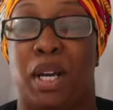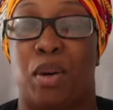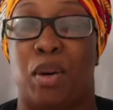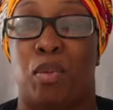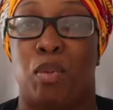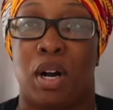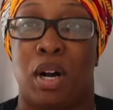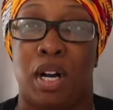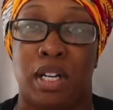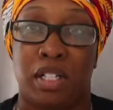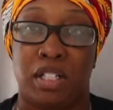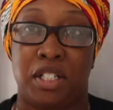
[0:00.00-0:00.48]
I
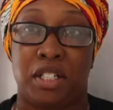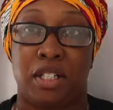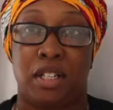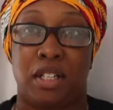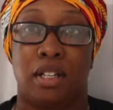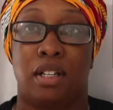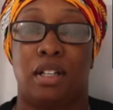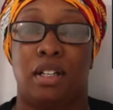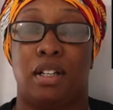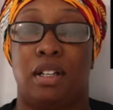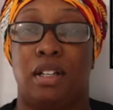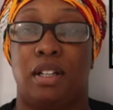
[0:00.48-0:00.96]
watched
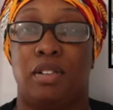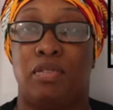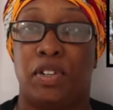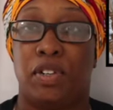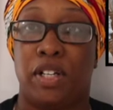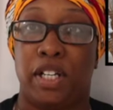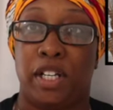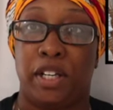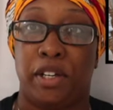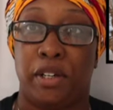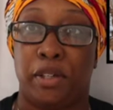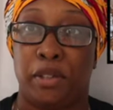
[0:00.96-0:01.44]
the
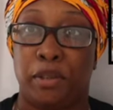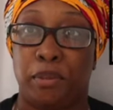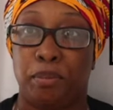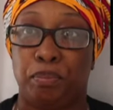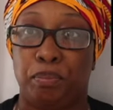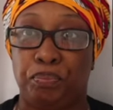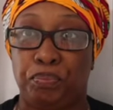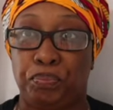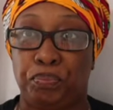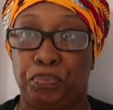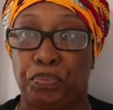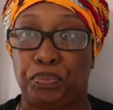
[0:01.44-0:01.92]
video,
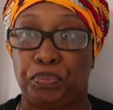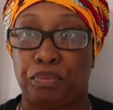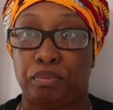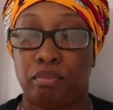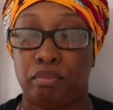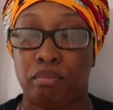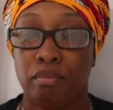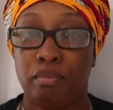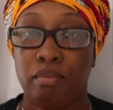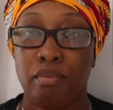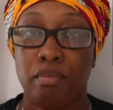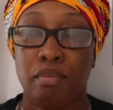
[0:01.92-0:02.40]

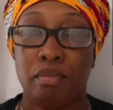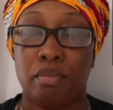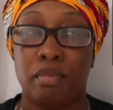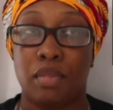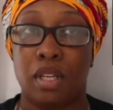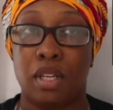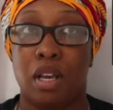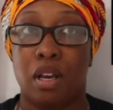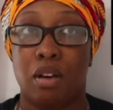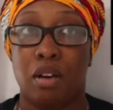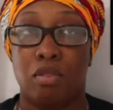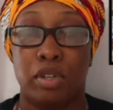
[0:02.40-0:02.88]

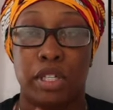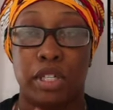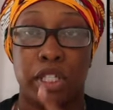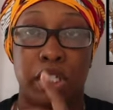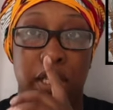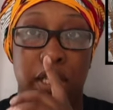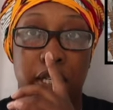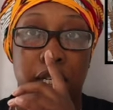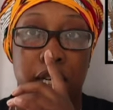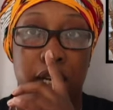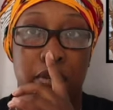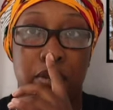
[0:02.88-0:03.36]

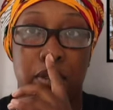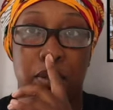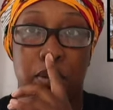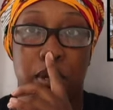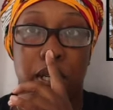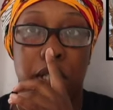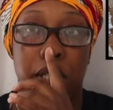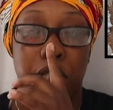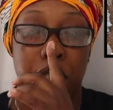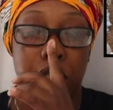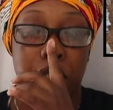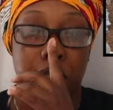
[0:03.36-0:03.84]
originally I was
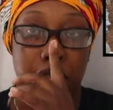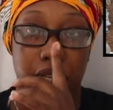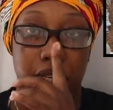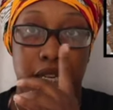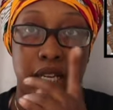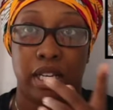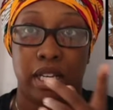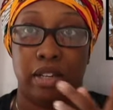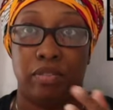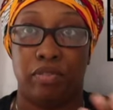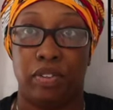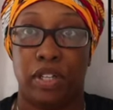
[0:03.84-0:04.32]
watching
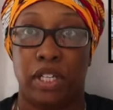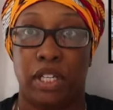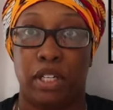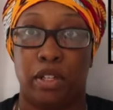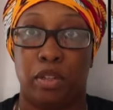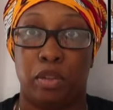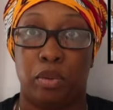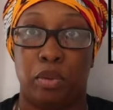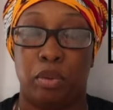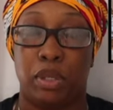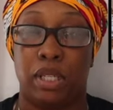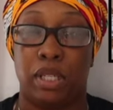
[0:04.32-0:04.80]
a
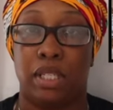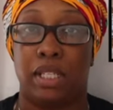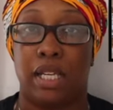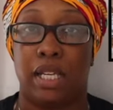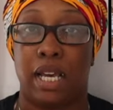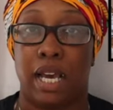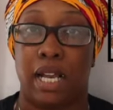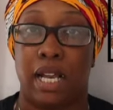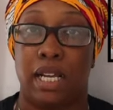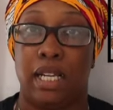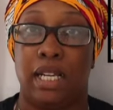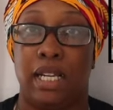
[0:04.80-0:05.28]
video with
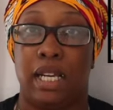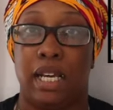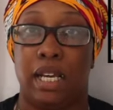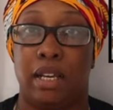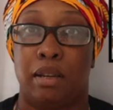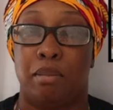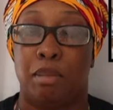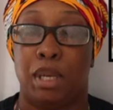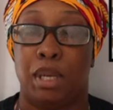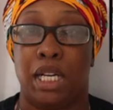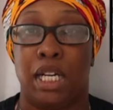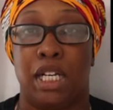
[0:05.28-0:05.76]
Callie
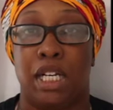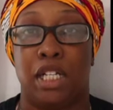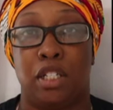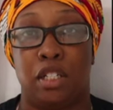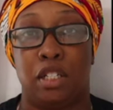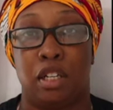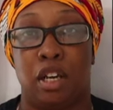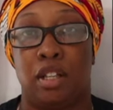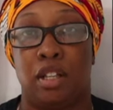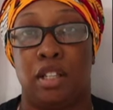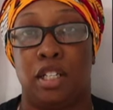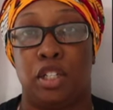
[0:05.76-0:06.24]
Kim, and I
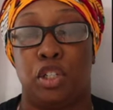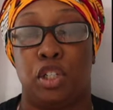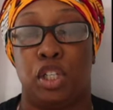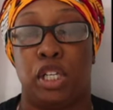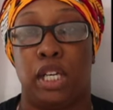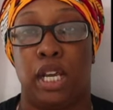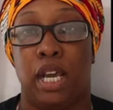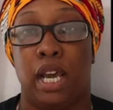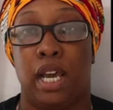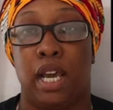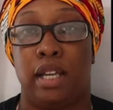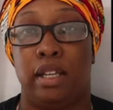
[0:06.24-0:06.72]
saw that
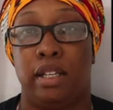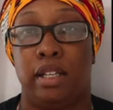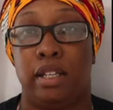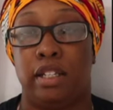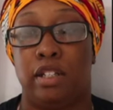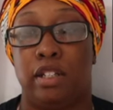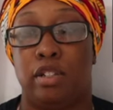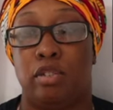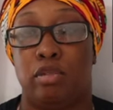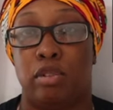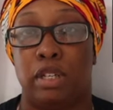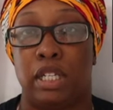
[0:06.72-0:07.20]
she had
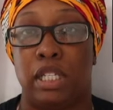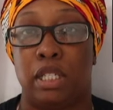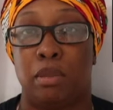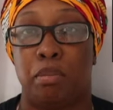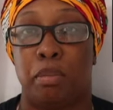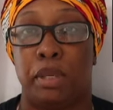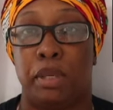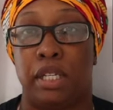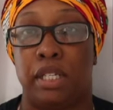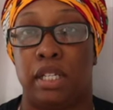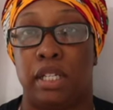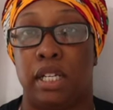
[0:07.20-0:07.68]
this raised
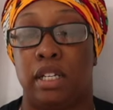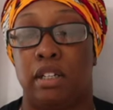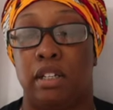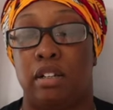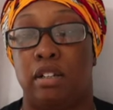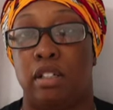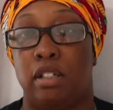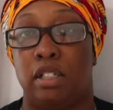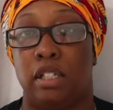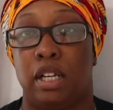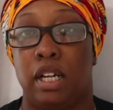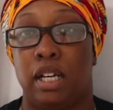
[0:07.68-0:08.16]
bed that
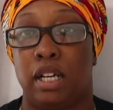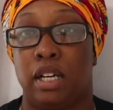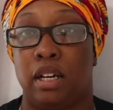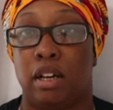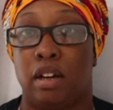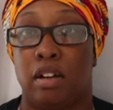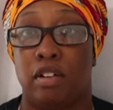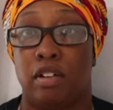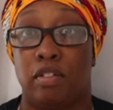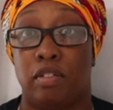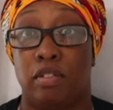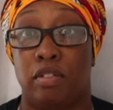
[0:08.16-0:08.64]
looked like
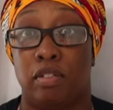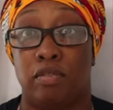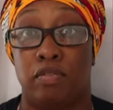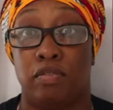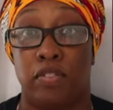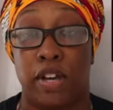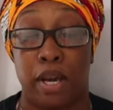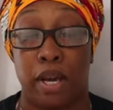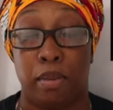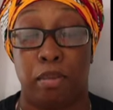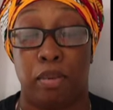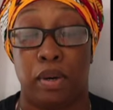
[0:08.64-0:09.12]
a
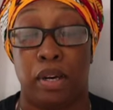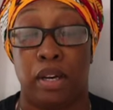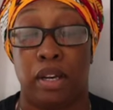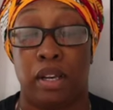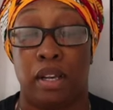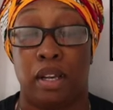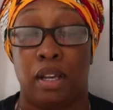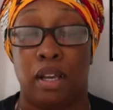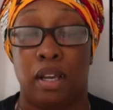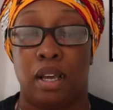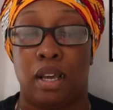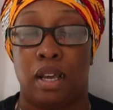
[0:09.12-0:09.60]

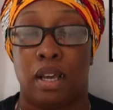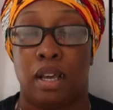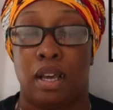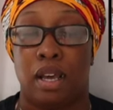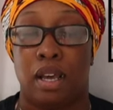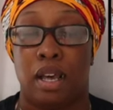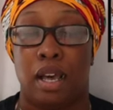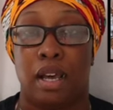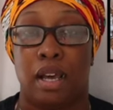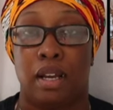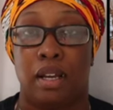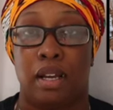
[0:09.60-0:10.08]
fabric,
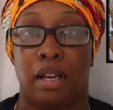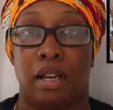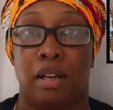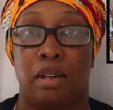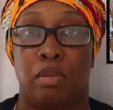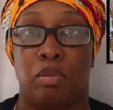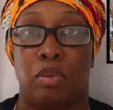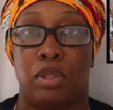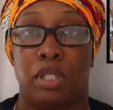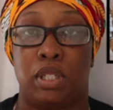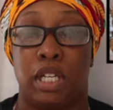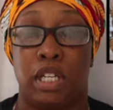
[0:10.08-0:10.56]
and
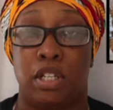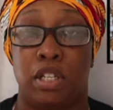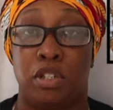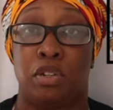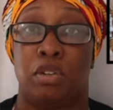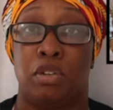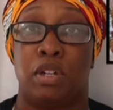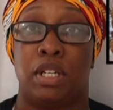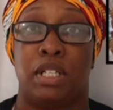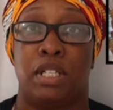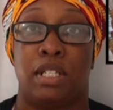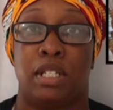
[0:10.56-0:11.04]
I was
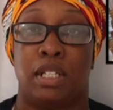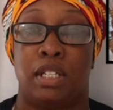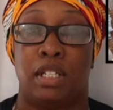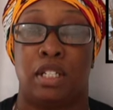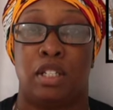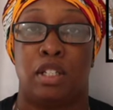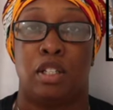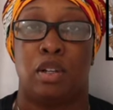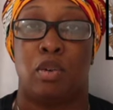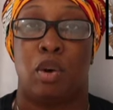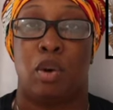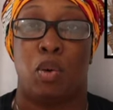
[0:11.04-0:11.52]

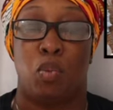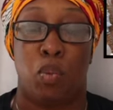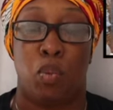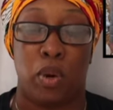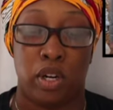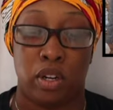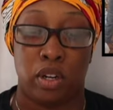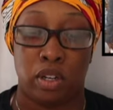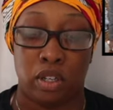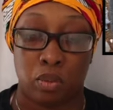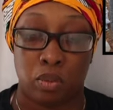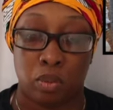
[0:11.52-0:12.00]
interested. So I
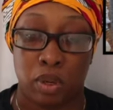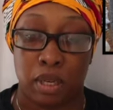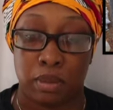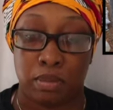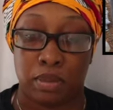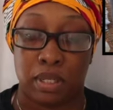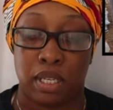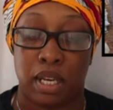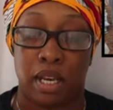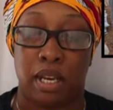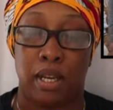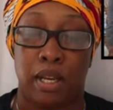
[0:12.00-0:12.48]
went on the
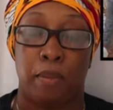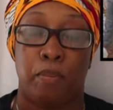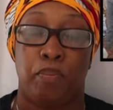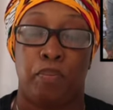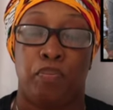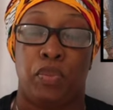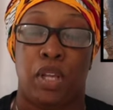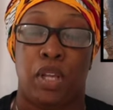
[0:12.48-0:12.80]
website